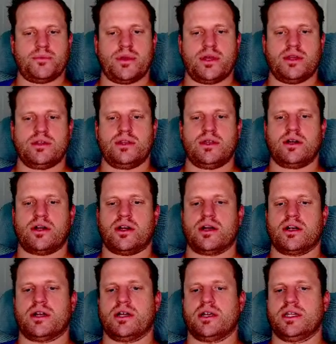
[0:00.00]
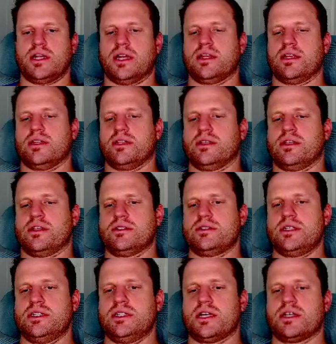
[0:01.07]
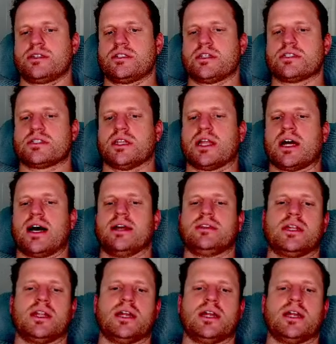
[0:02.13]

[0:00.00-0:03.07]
There are, like, TTS does a lot that I